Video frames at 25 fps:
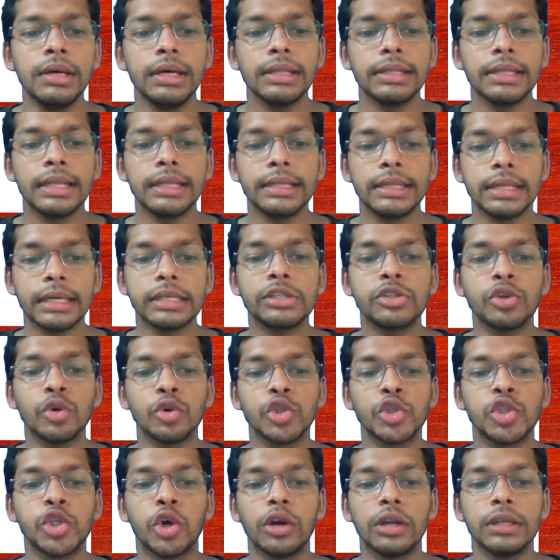Then there is
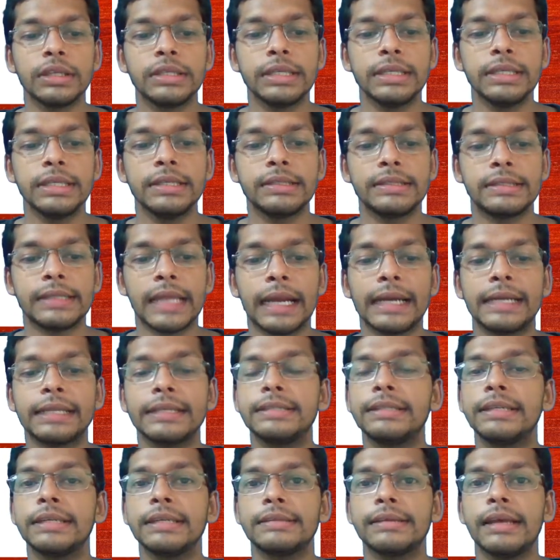sociology,
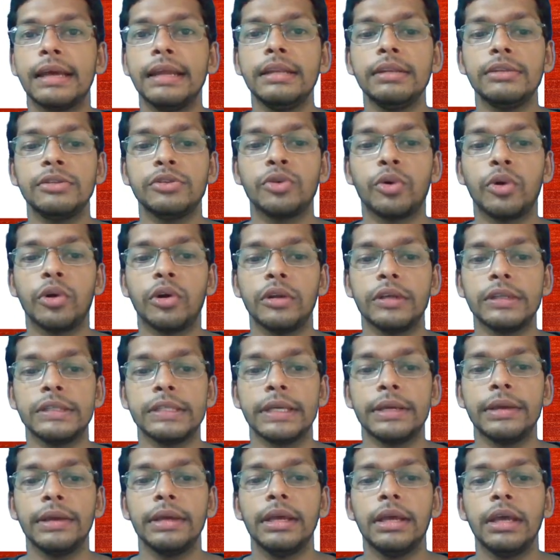statistics, and
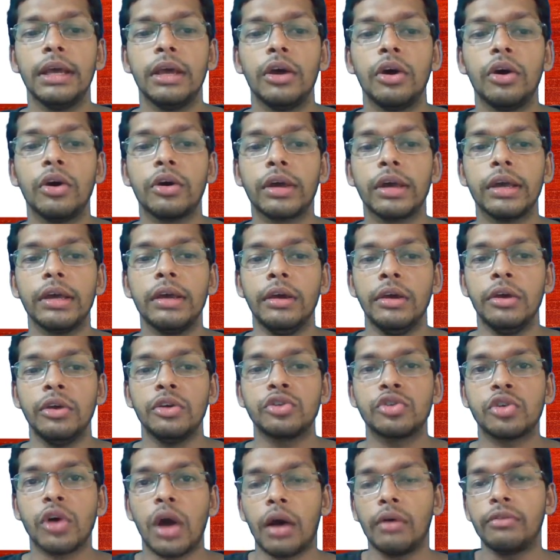zoology. Okay,
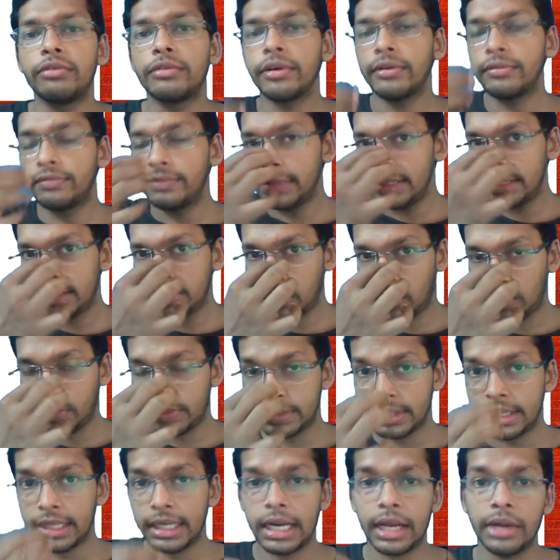so out of this
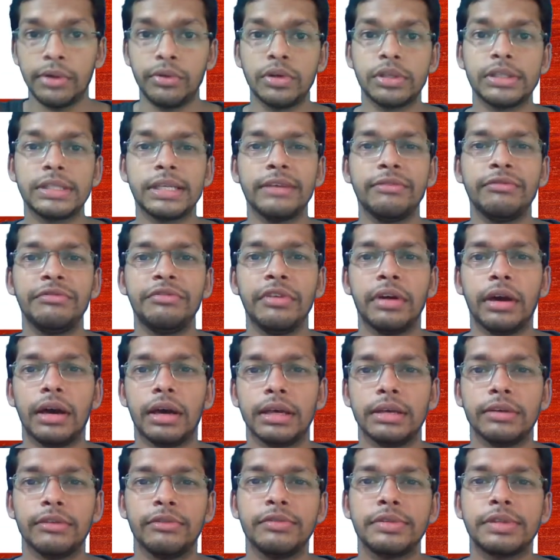optional, I would say
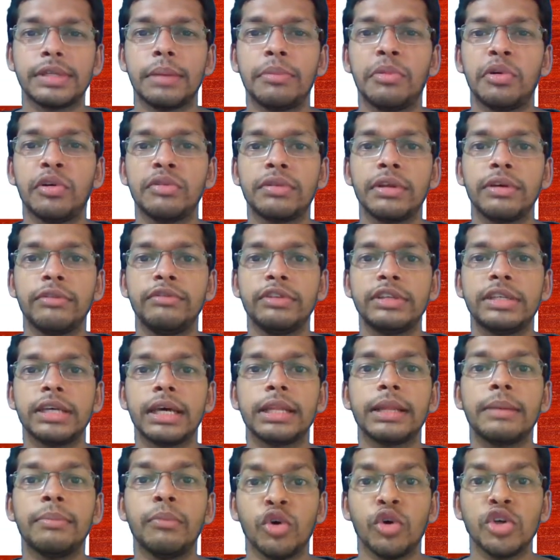some of the which are
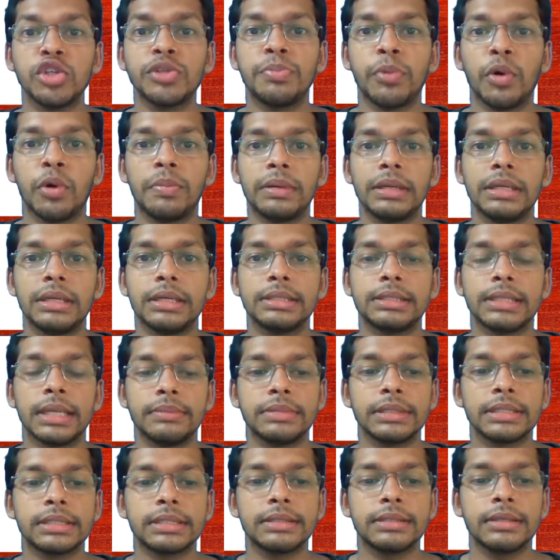the most popular
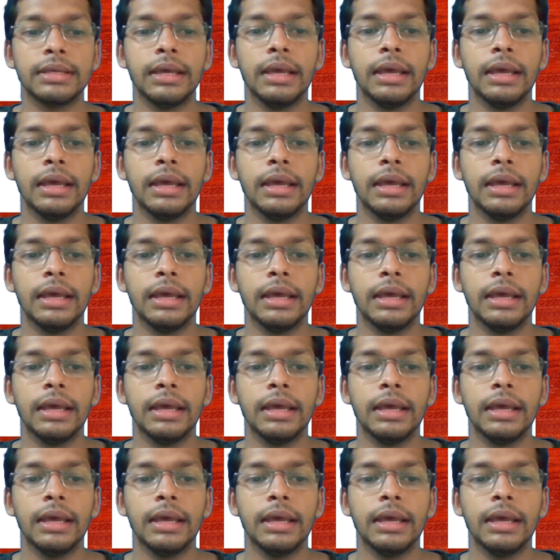subjects.